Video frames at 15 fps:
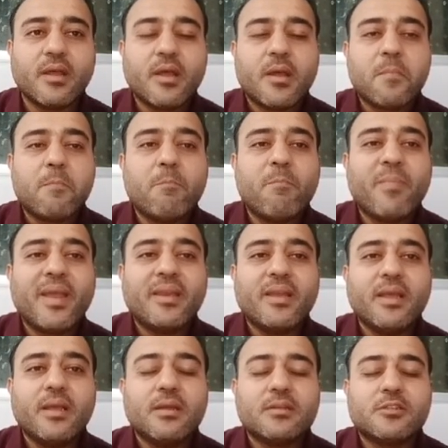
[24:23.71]

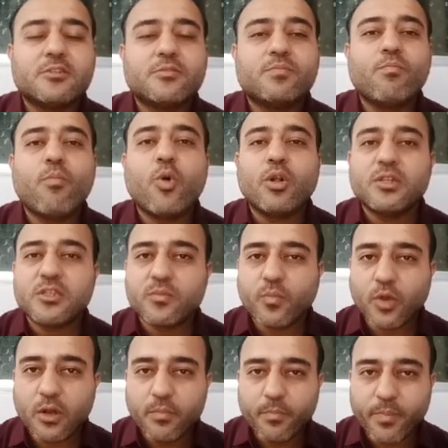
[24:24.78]
many small
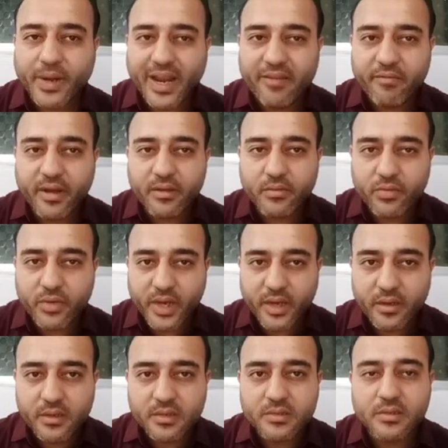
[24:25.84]
private
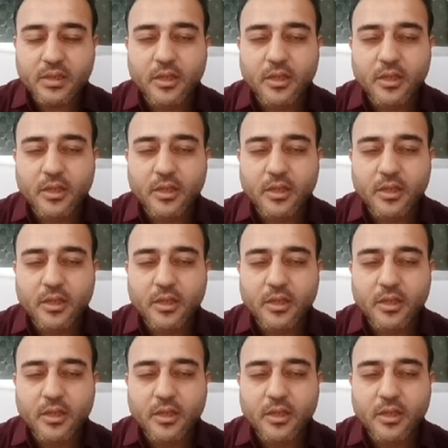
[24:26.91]
traders